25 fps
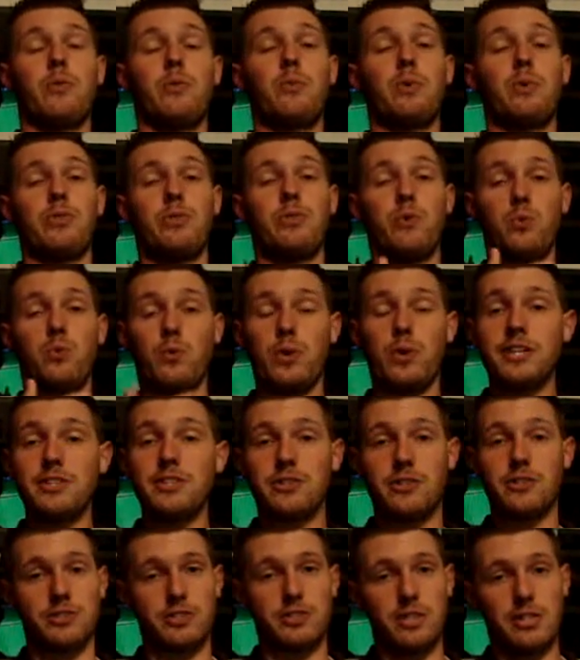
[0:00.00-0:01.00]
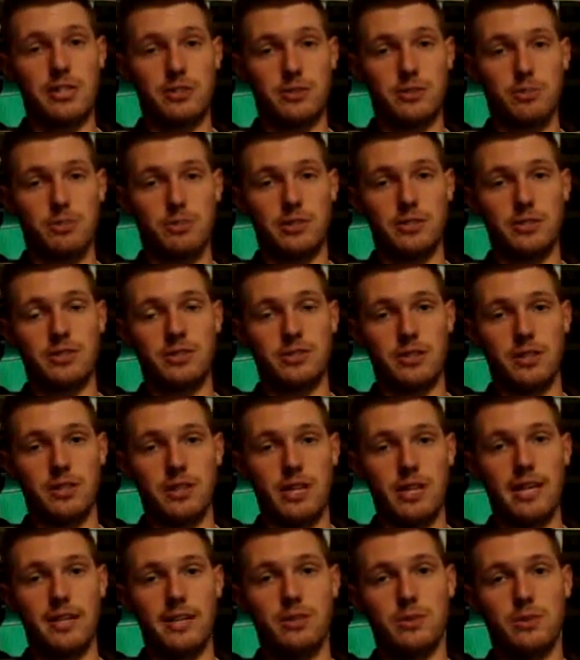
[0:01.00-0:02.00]
with the renters, not so much as the
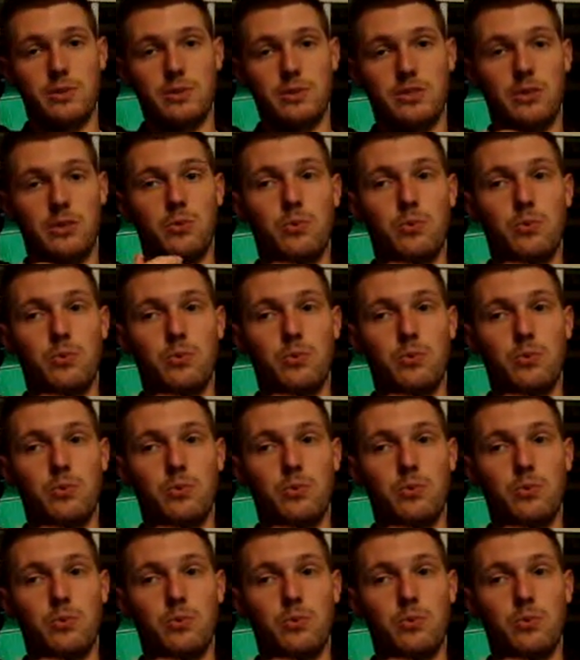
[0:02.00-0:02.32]
landlords,